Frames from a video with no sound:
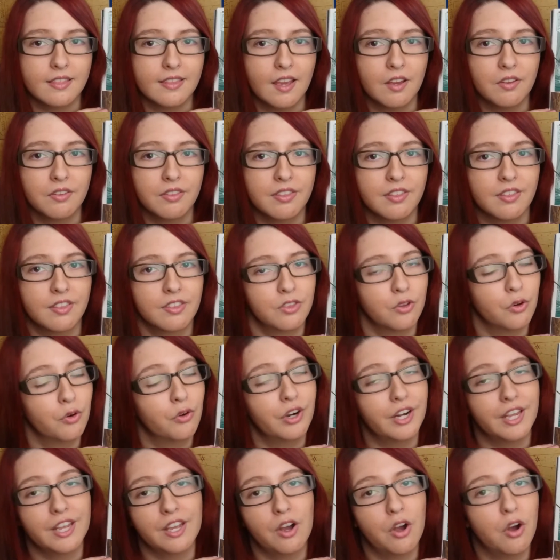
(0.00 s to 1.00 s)
It tells the
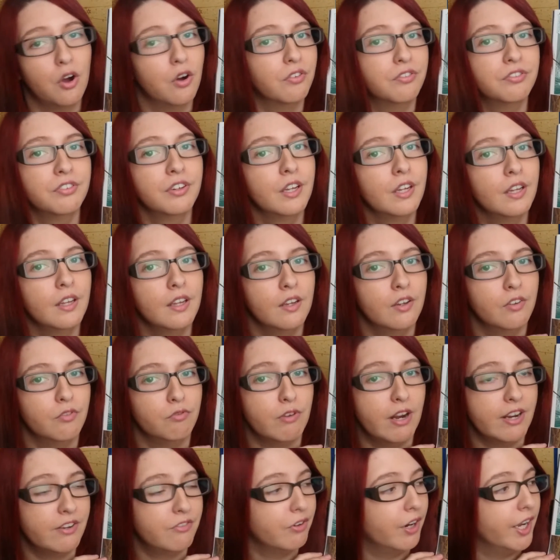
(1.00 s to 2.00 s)
story of
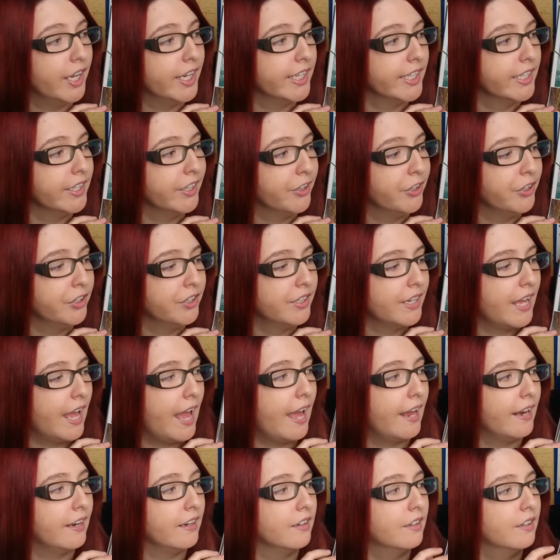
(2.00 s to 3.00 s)
Red Riding Hood
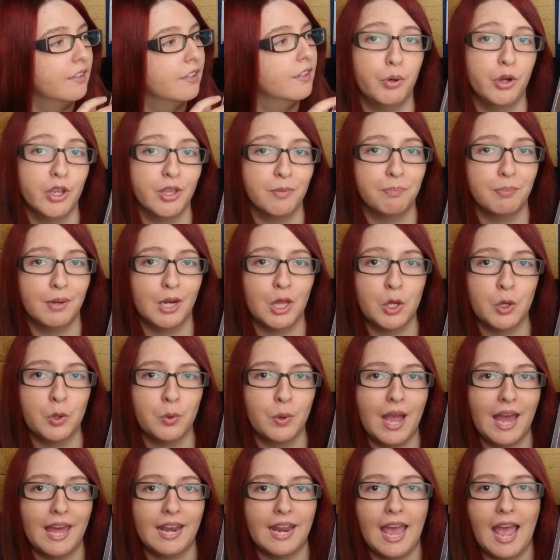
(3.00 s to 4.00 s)
and Boy
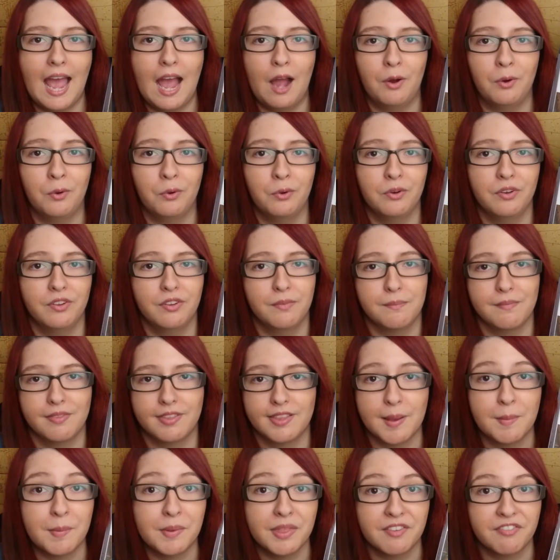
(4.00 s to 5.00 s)
Blue and how
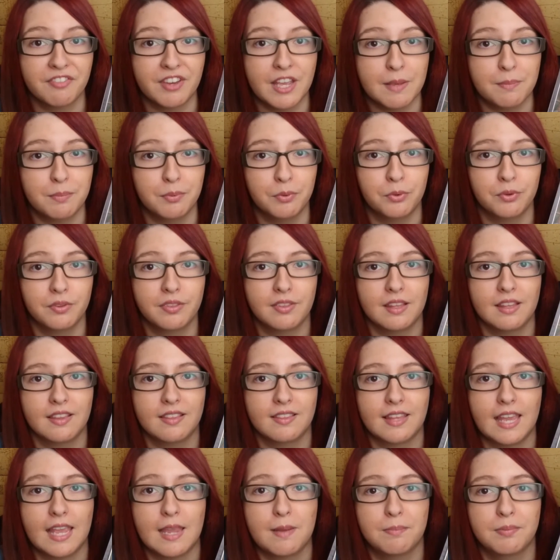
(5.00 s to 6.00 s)
some of the fables
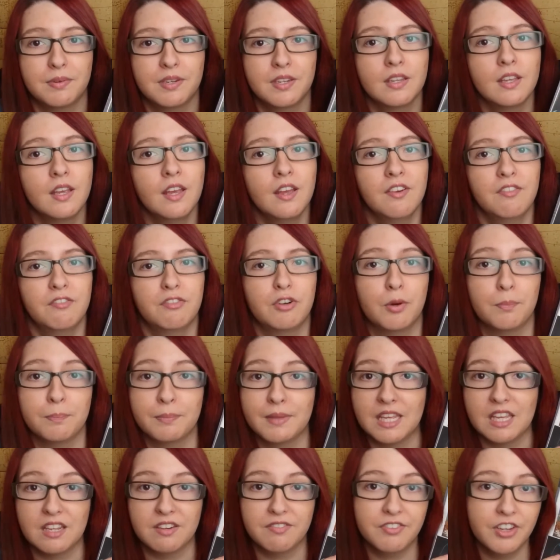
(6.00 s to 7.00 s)
escaped
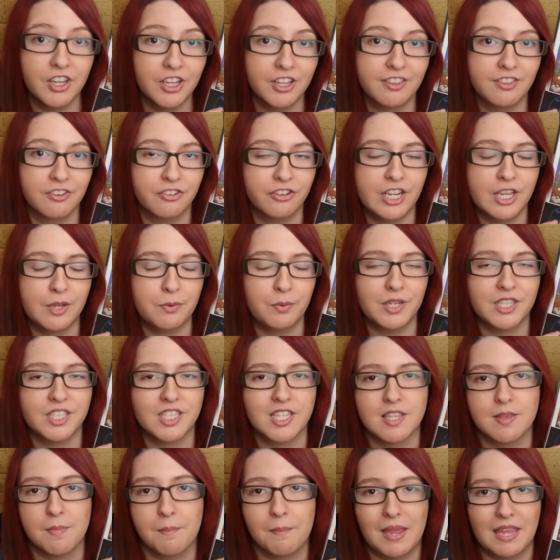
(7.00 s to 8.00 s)
from the adversary,
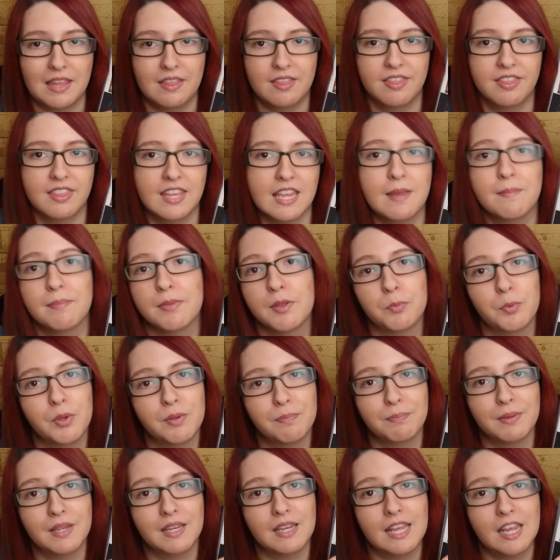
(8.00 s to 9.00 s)
which is the main theme that
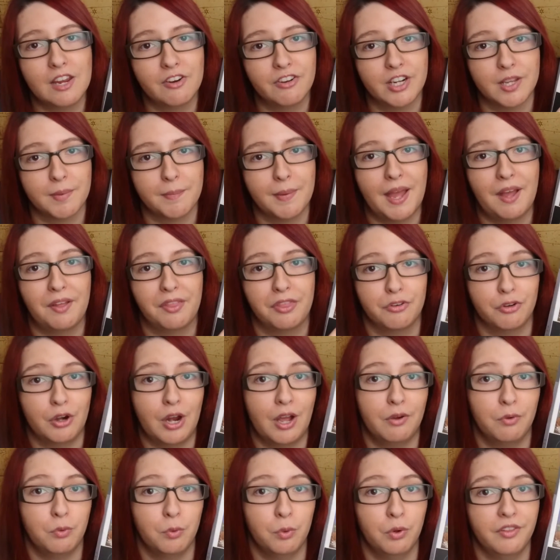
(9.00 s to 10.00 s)
we've been hearing about
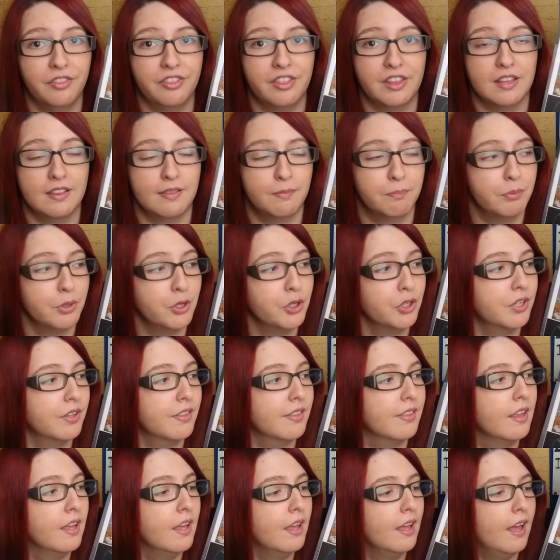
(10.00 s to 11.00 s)
throughout all of these
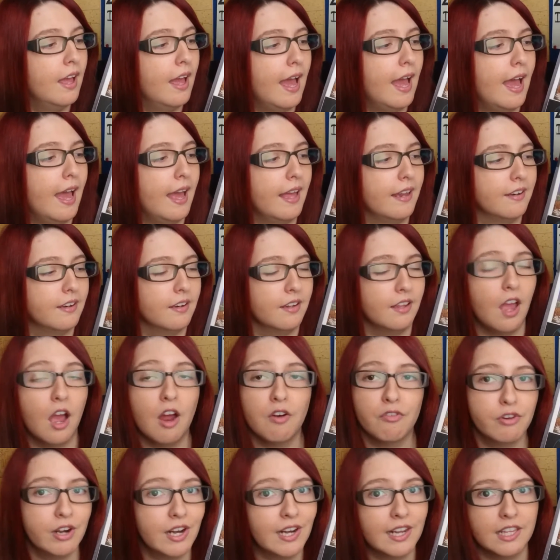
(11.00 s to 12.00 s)
books. And
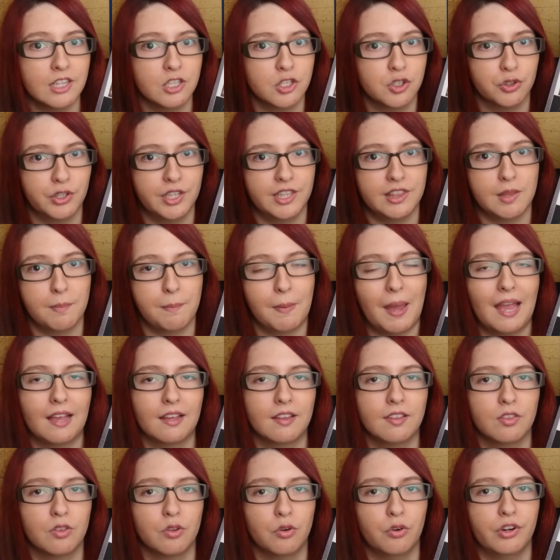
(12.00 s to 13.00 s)
I really enjoyed the
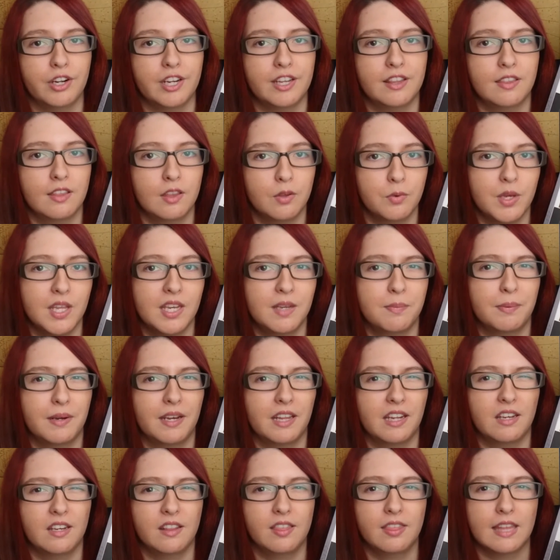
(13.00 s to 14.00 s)
backstory to it,
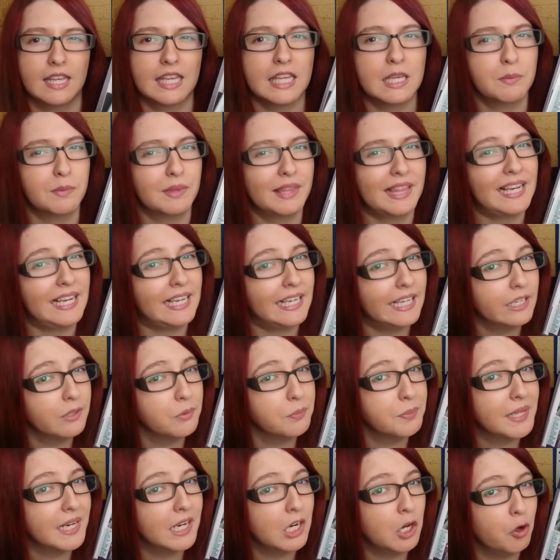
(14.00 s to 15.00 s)
but I did think it was a
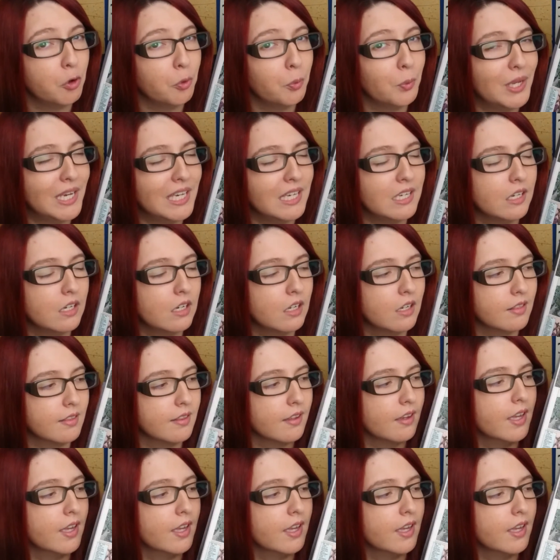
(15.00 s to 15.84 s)
little bit long-winded at